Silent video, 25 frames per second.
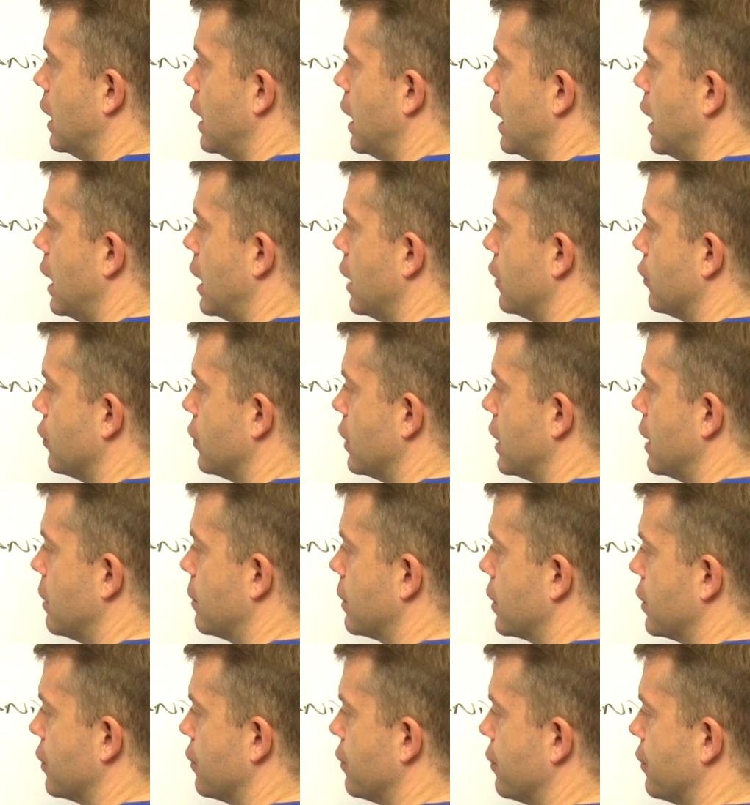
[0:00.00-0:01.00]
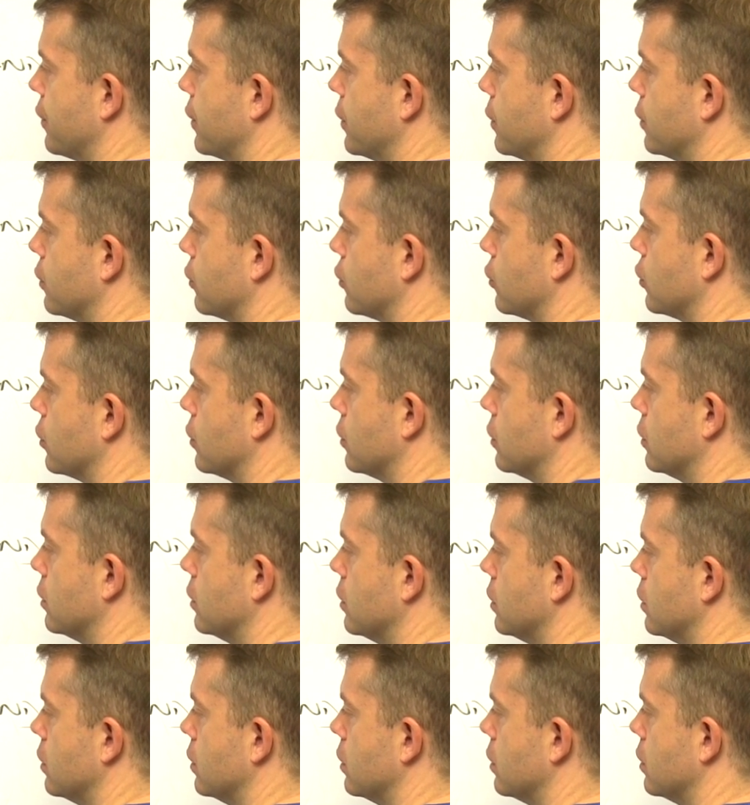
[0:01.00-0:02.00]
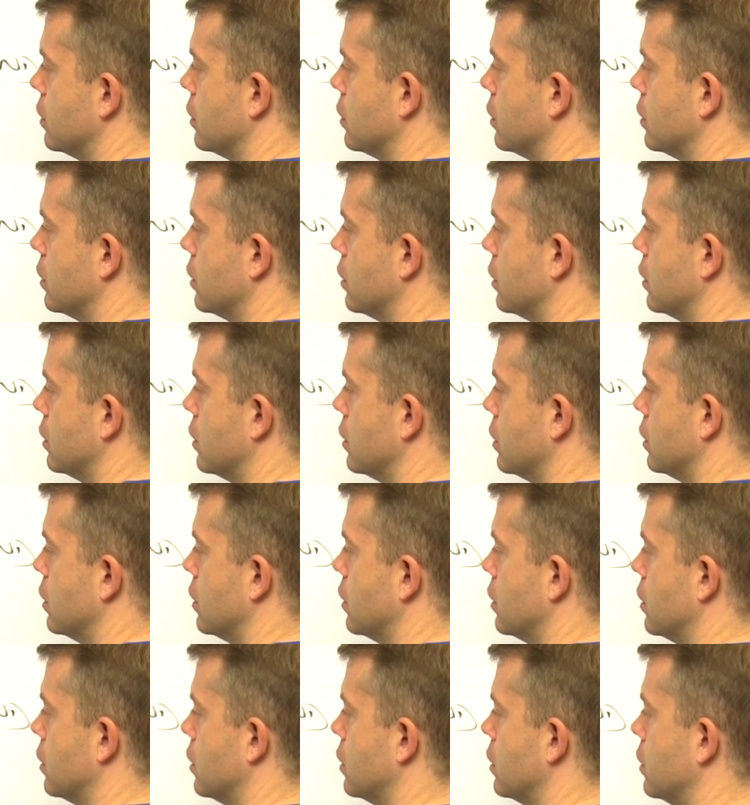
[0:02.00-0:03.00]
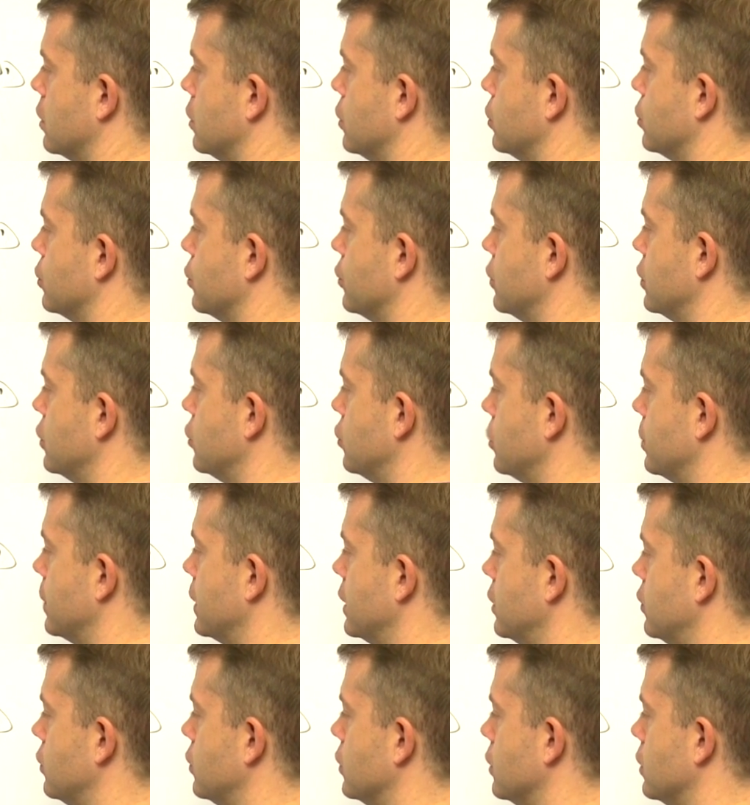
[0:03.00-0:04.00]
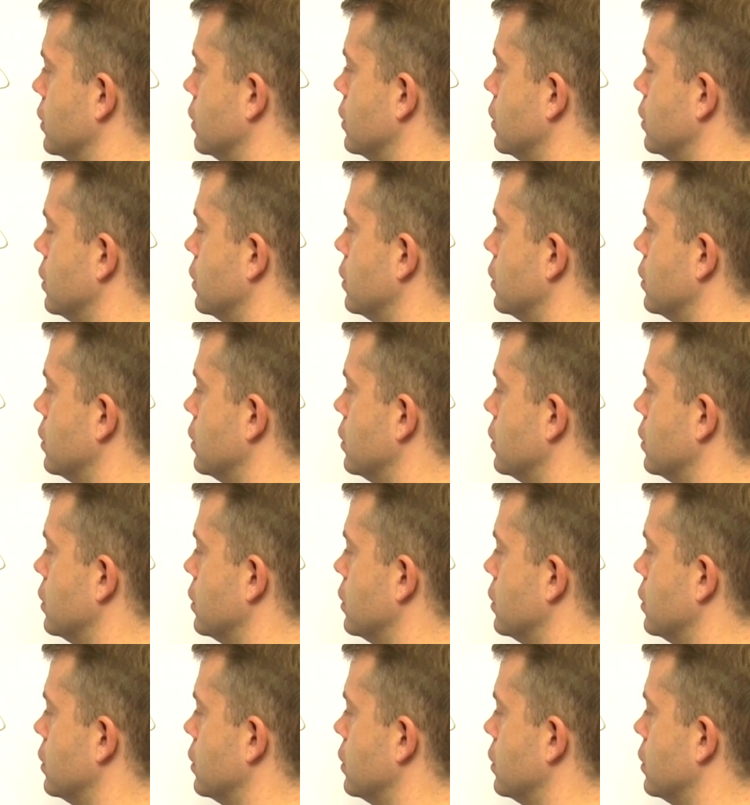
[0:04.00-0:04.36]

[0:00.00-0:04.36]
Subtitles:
So now we're going to focus on your situation.